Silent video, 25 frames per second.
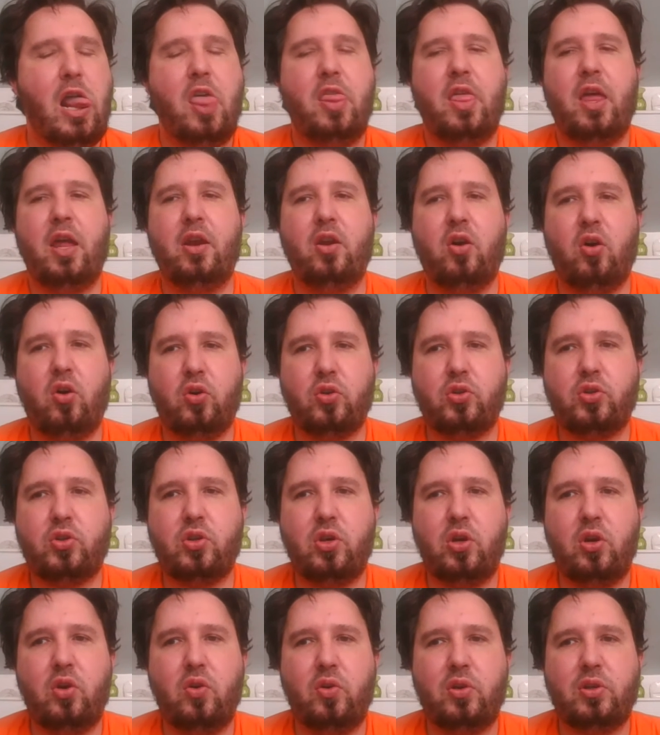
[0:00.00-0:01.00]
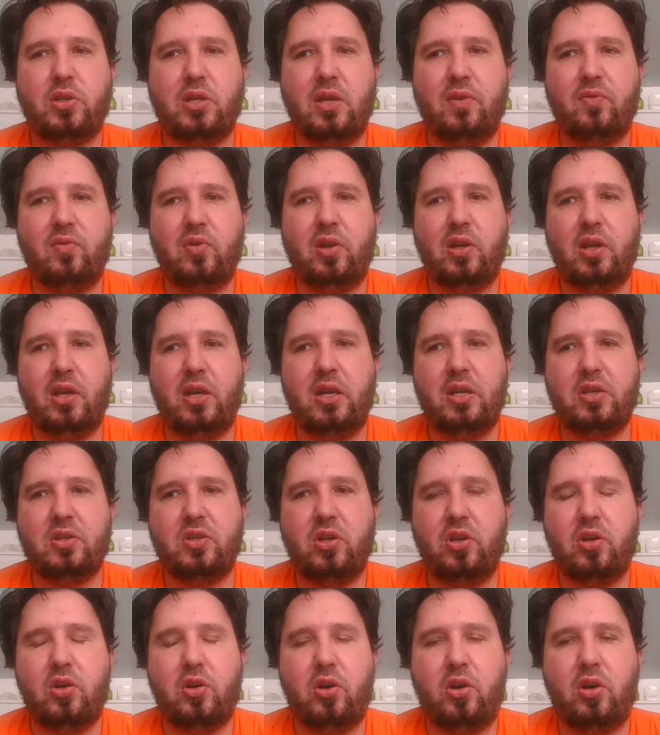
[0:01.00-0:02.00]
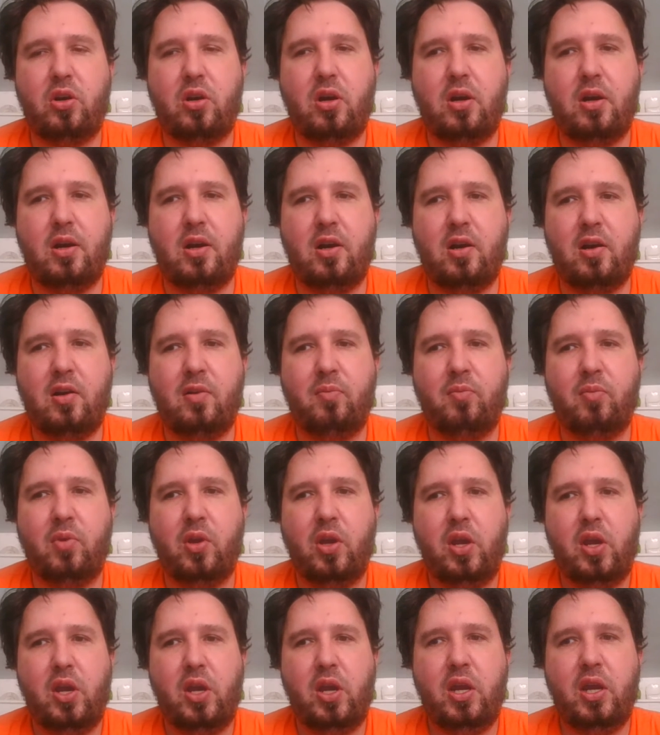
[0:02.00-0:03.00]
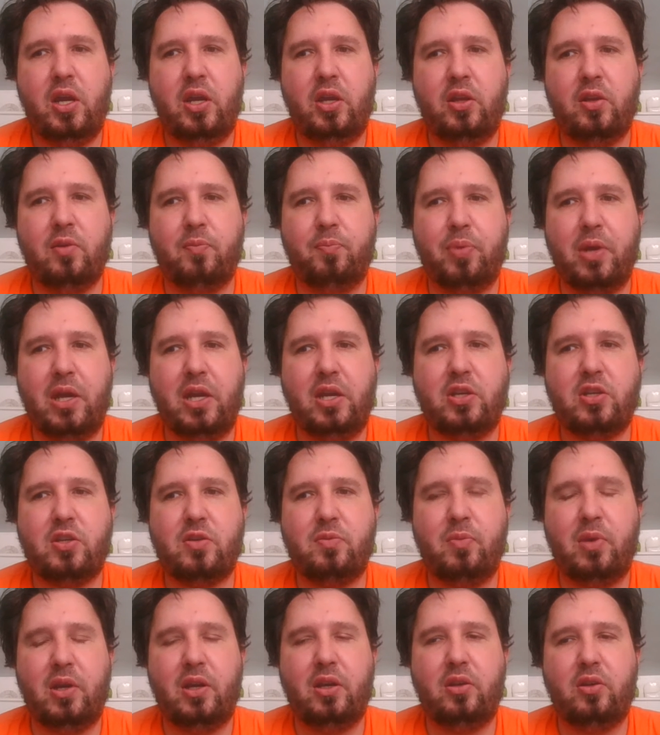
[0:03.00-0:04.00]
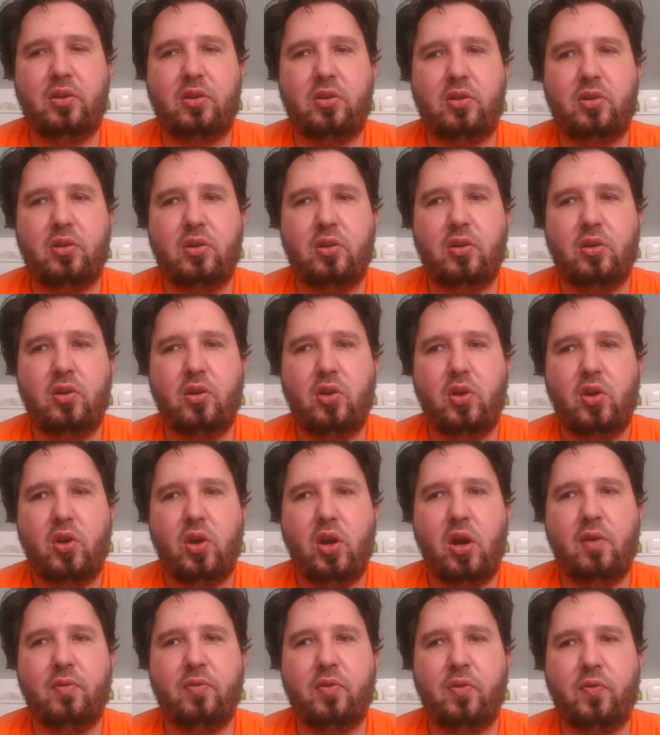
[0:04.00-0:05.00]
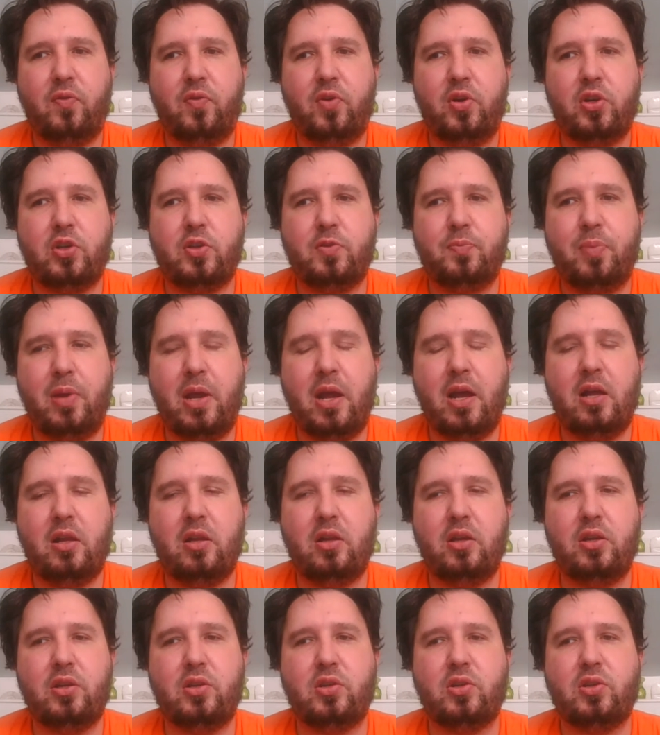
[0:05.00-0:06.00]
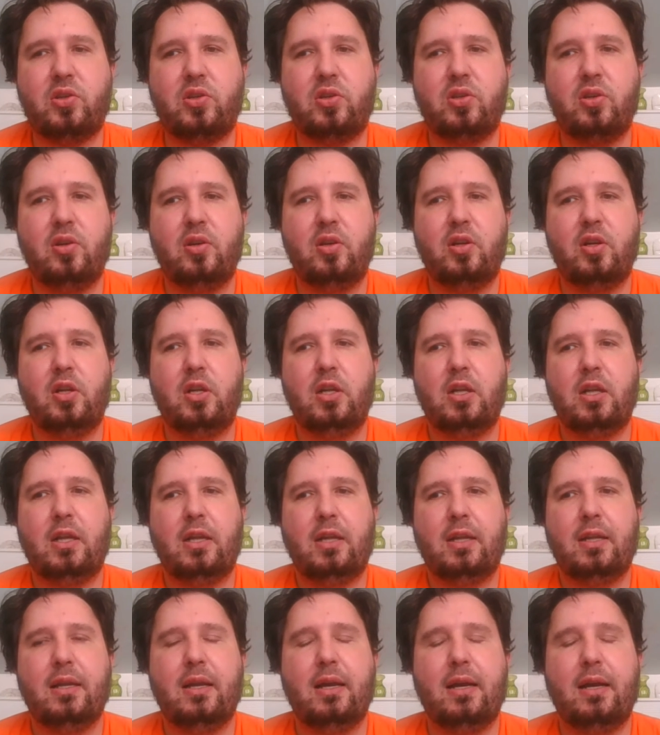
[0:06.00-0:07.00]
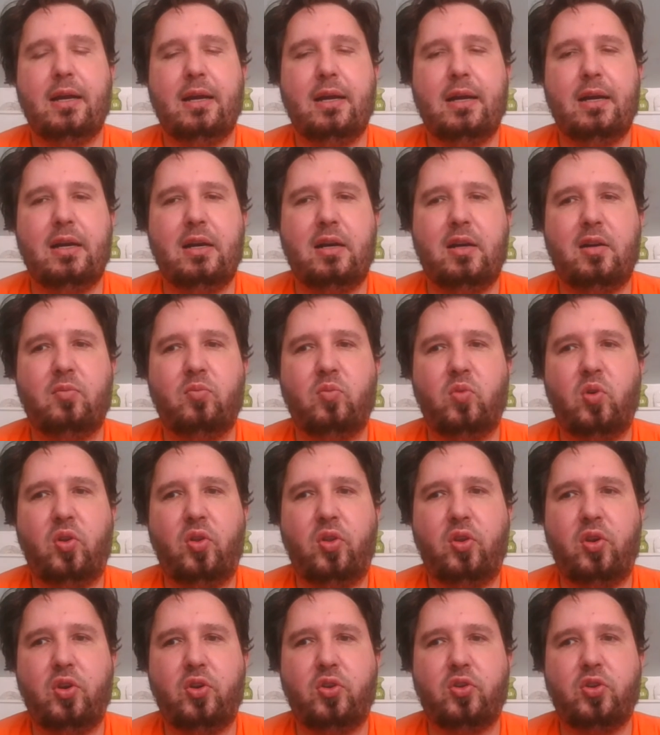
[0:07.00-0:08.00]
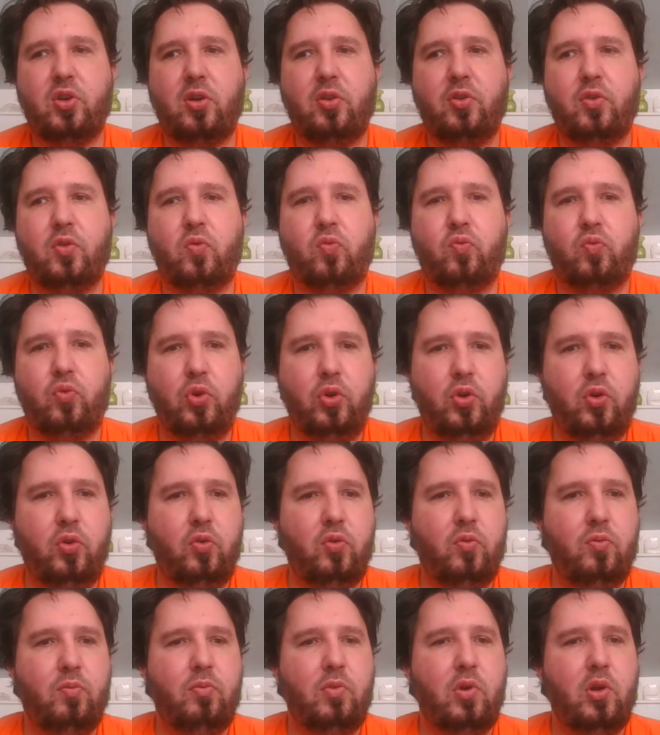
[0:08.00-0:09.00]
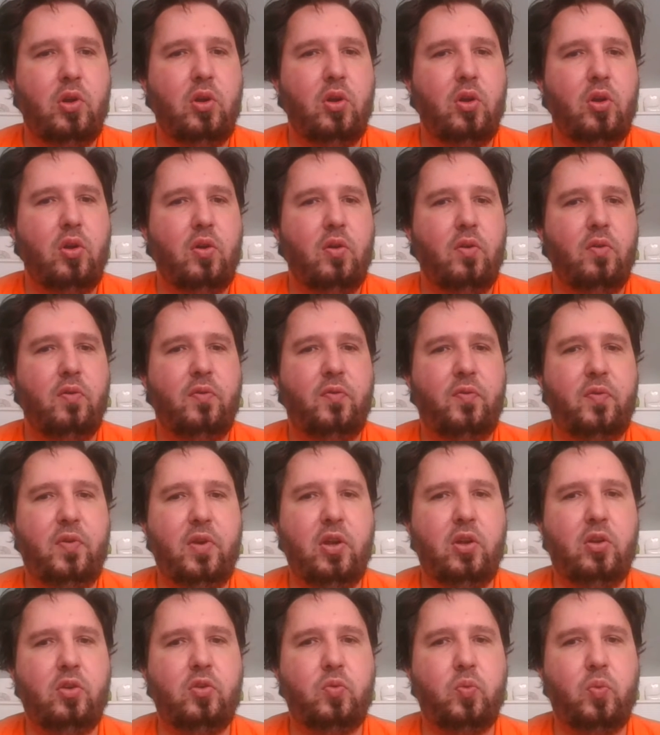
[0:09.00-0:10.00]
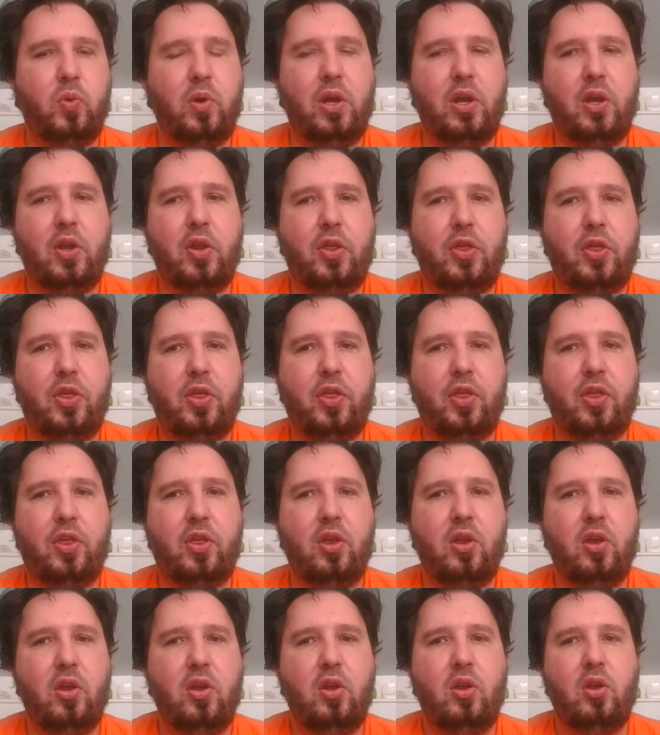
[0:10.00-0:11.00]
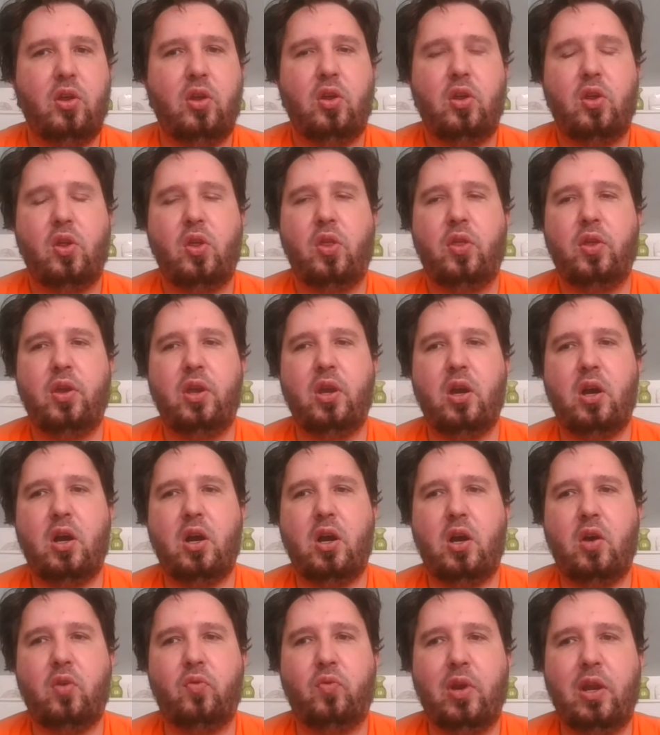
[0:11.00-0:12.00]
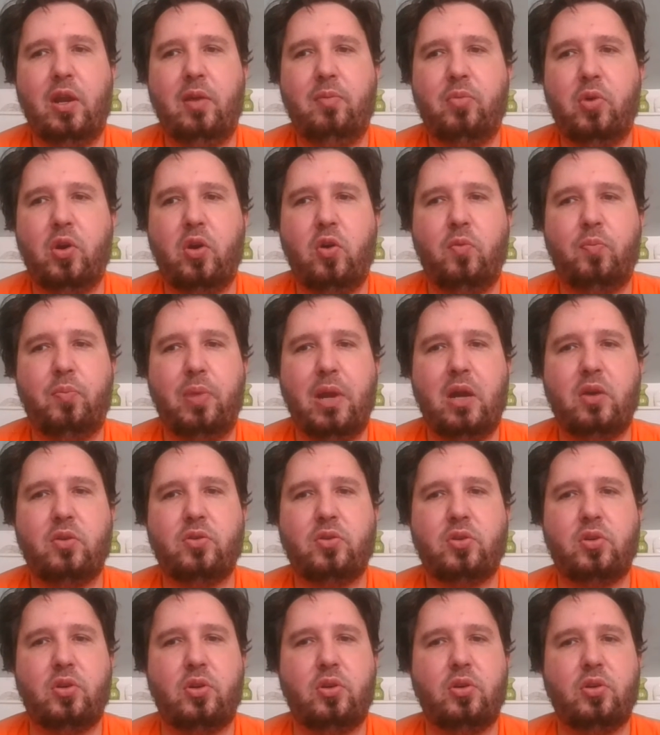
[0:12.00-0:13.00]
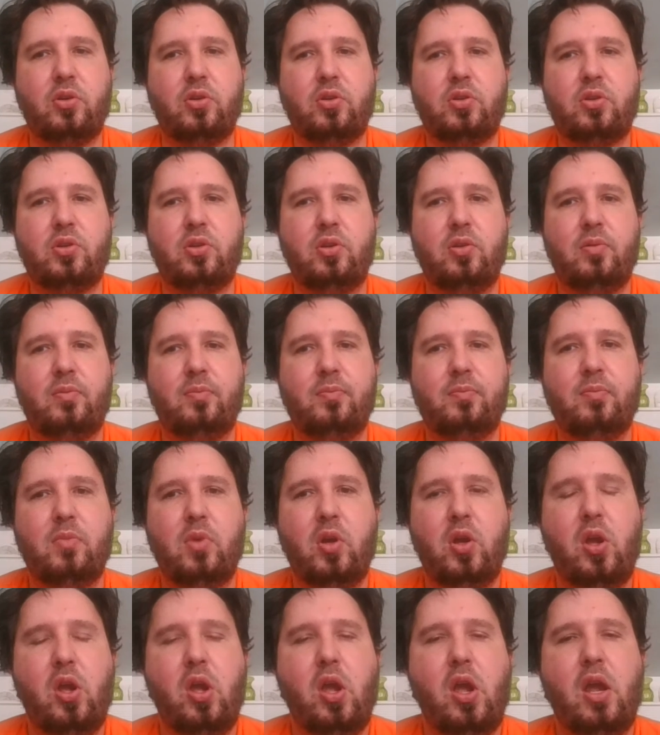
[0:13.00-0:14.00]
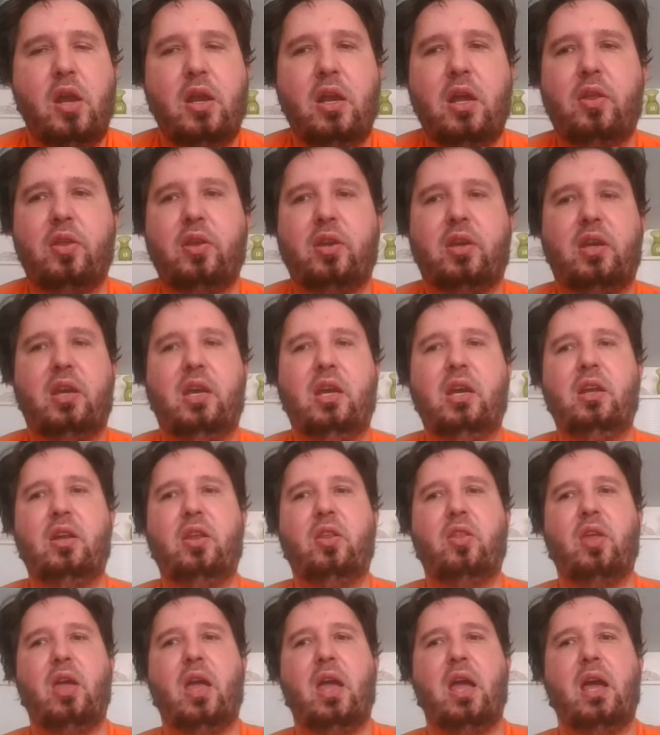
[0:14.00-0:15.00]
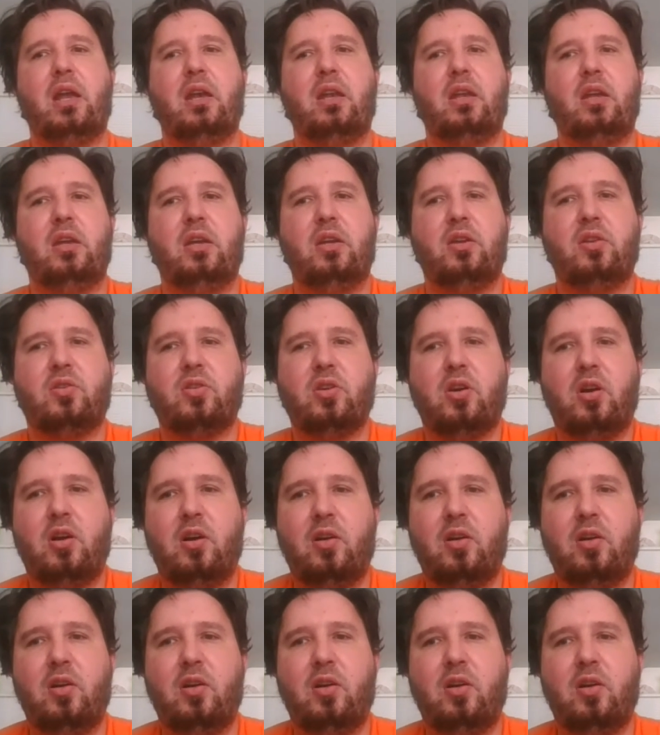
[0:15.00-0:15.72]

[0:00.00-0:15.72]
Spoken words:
then also it's even easier in the basement of the first palace where there's the room filled with the rainbow bouncers. Now the key to that is